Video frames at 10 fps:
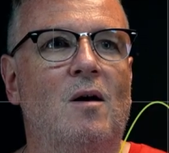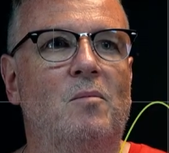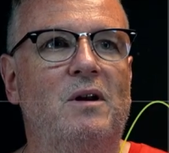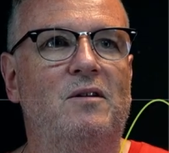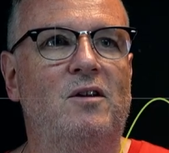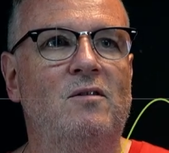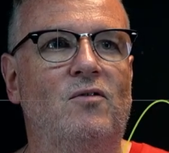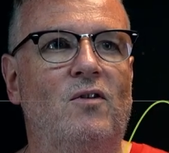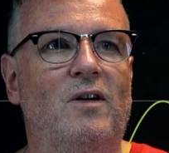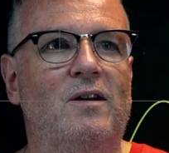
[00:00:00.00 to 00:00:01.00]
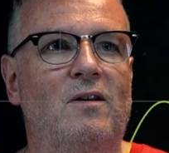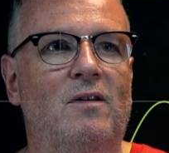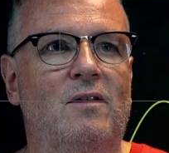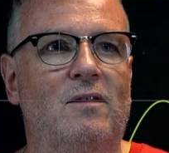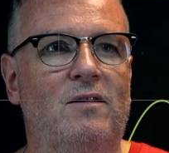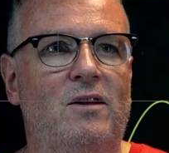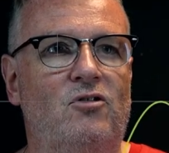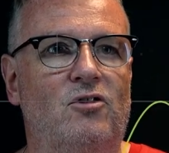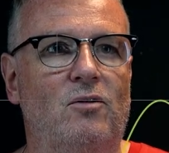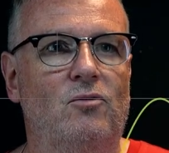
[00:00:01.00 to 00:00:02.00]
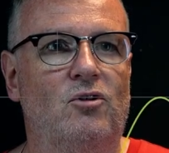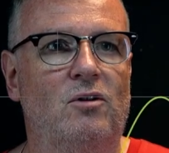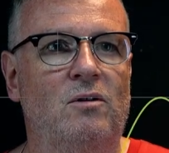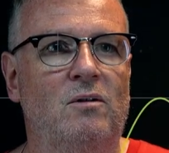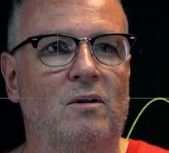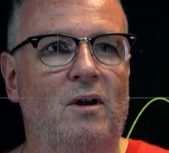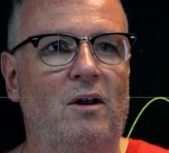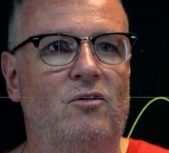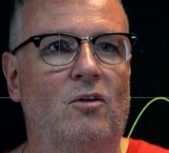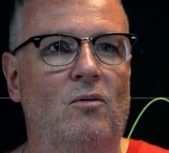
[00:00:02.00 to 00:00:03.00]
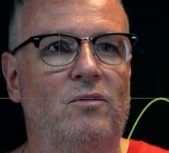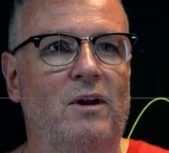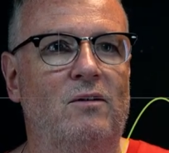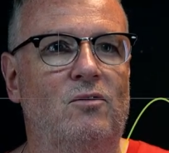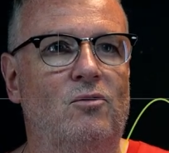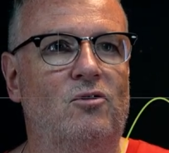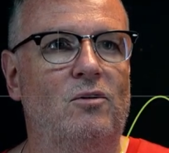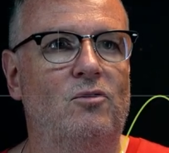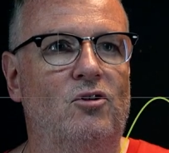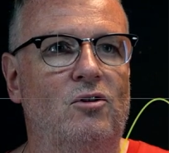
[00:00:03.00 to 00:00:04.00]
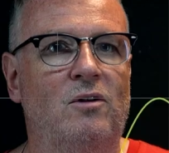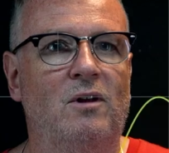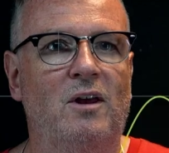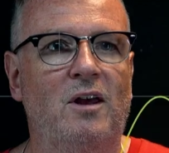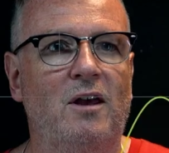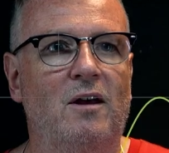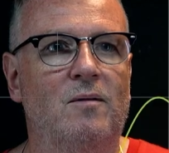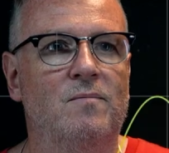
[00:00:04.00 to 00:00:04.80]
But it didn't find this solution, it's gone down to a solution here.